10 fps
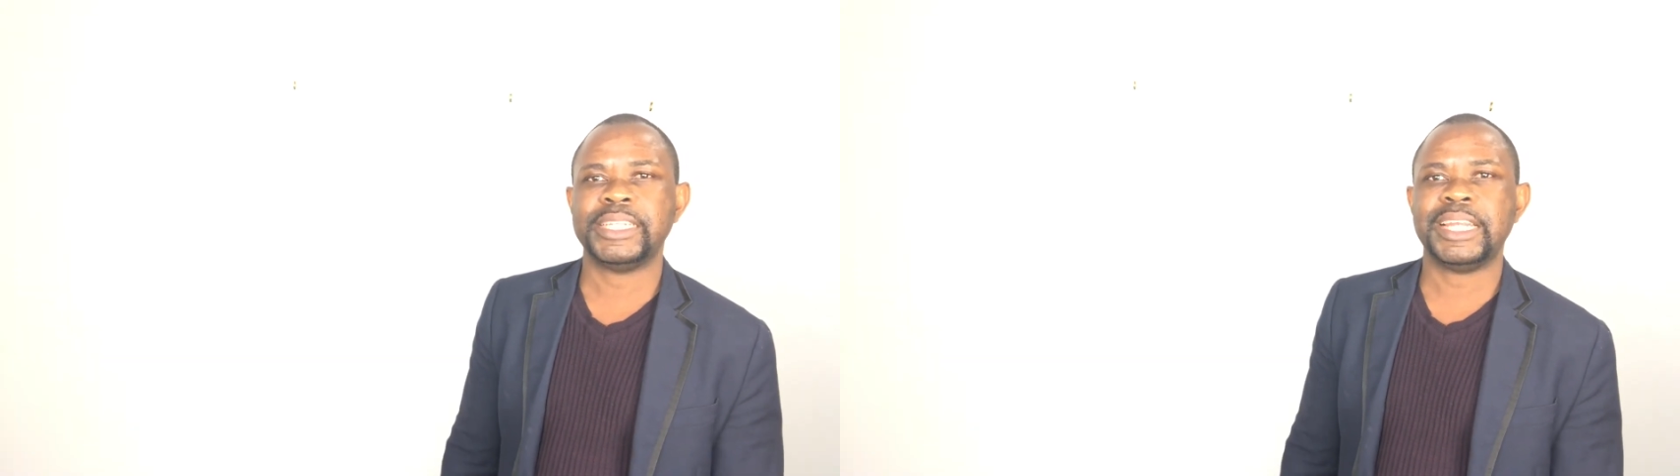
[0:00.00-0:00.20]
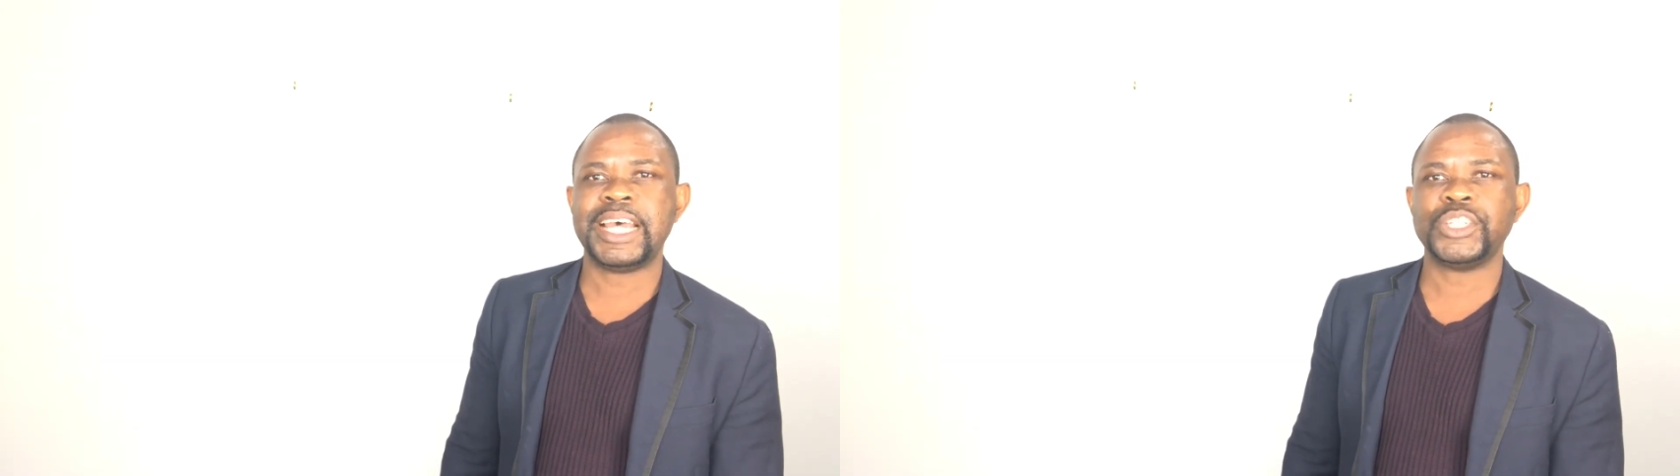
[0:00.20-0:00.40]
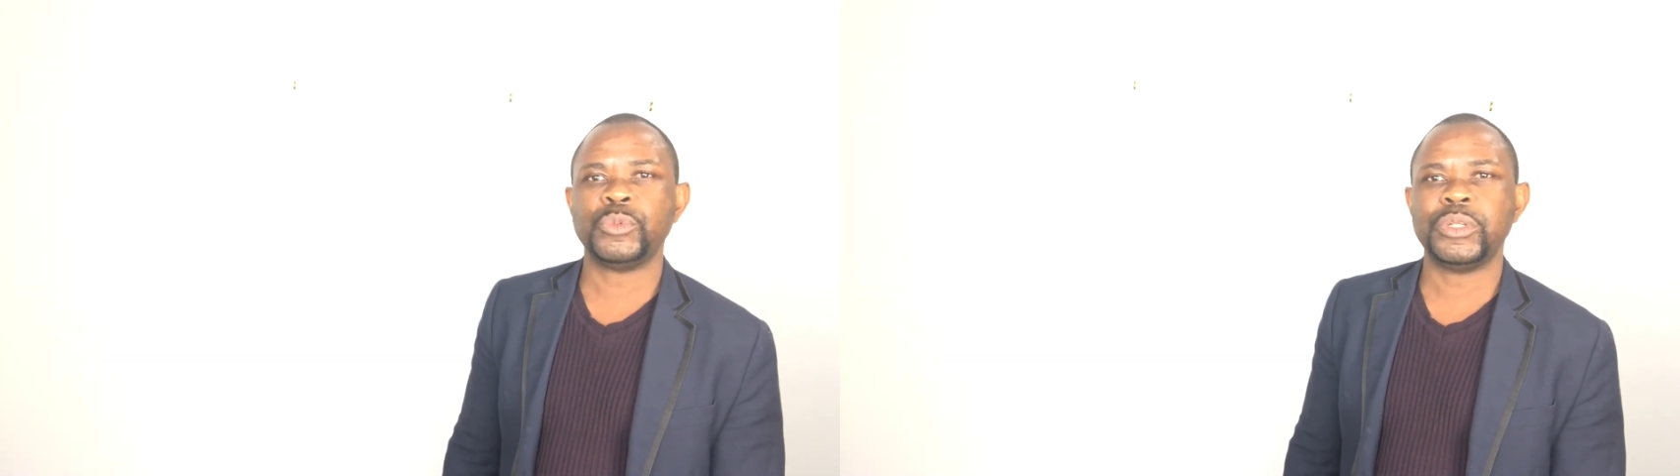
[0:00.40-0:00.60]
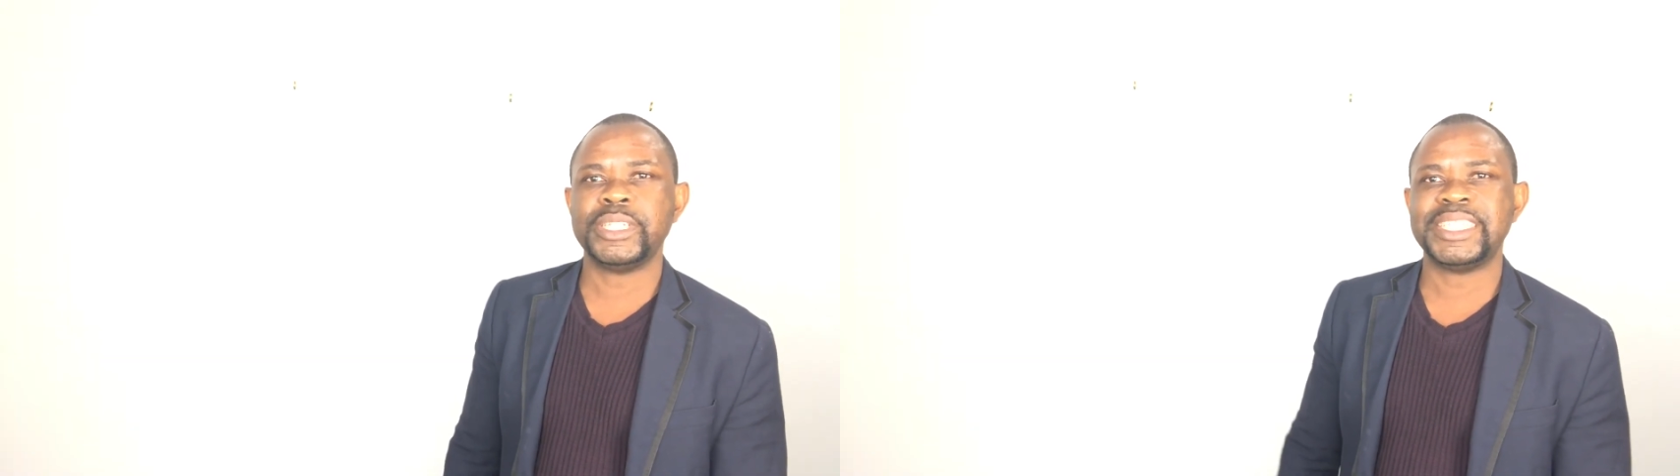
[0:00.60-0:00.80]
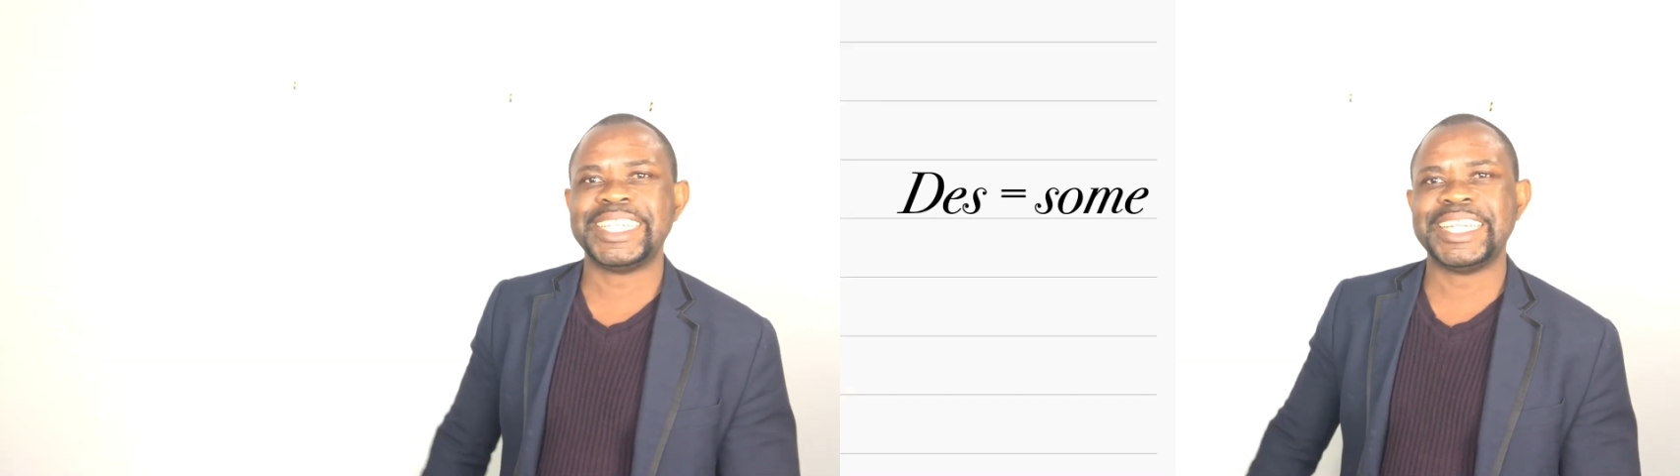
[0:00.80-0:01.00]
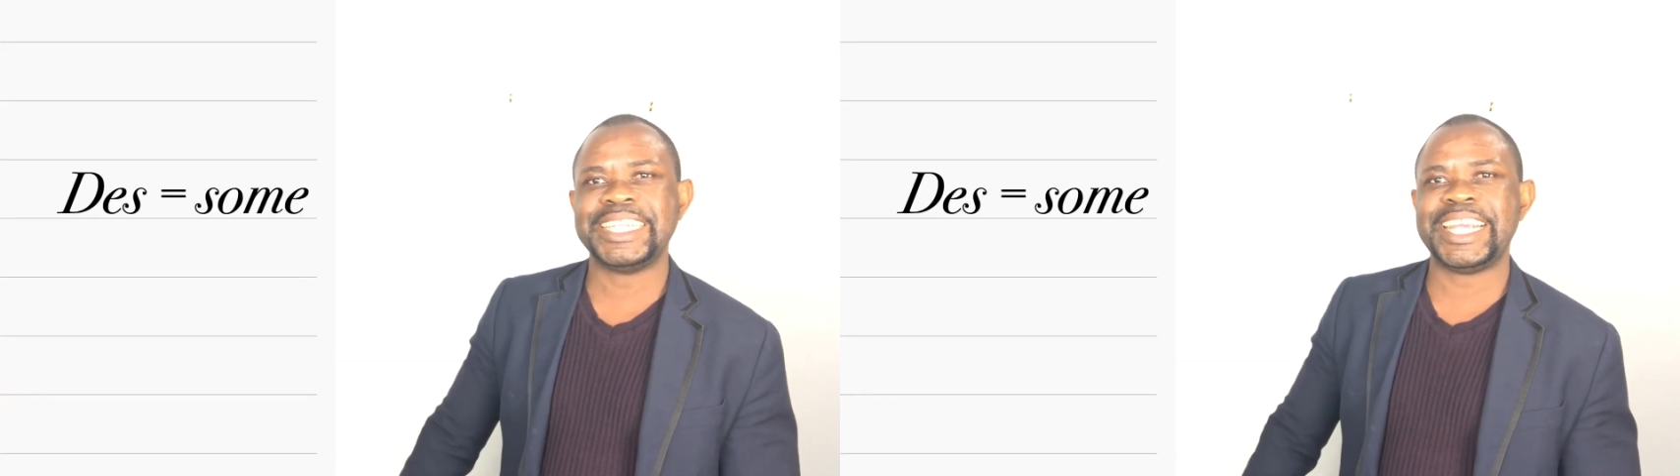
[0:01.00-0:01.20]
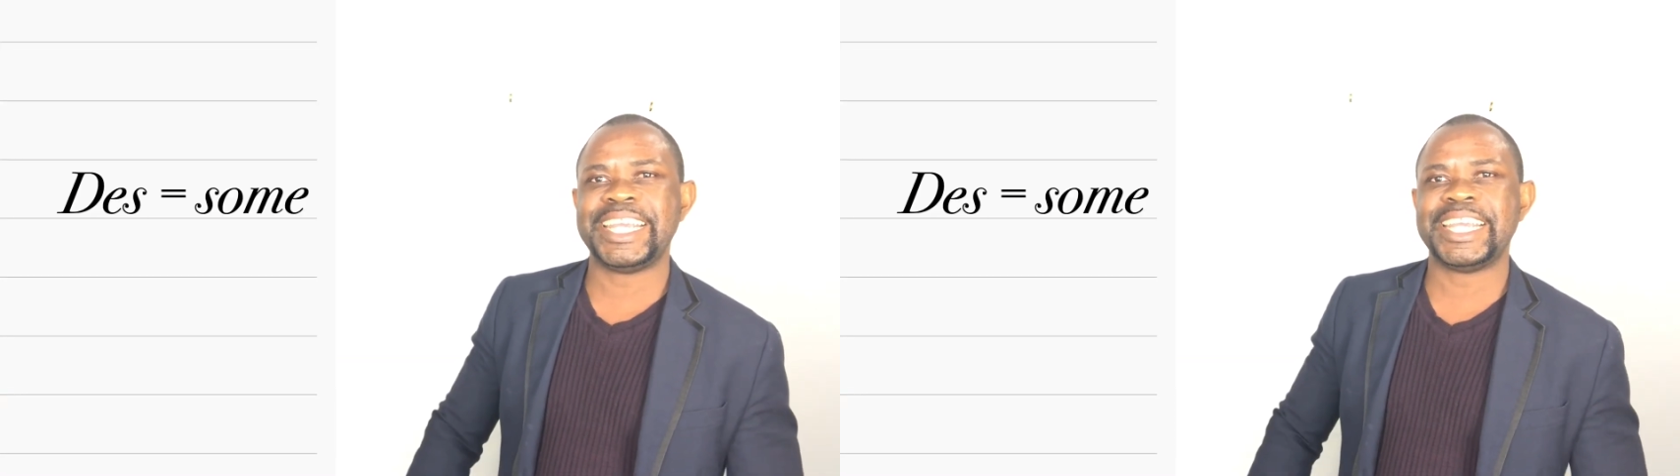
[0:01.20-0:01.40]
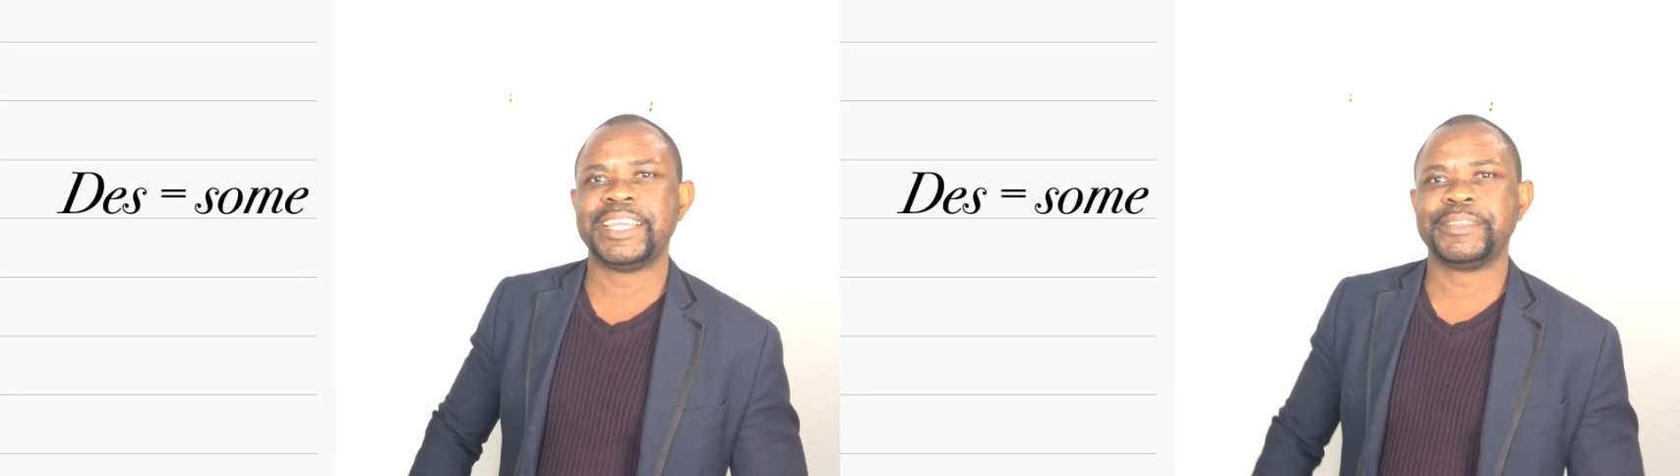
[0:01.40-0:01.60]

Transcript: the last one is des.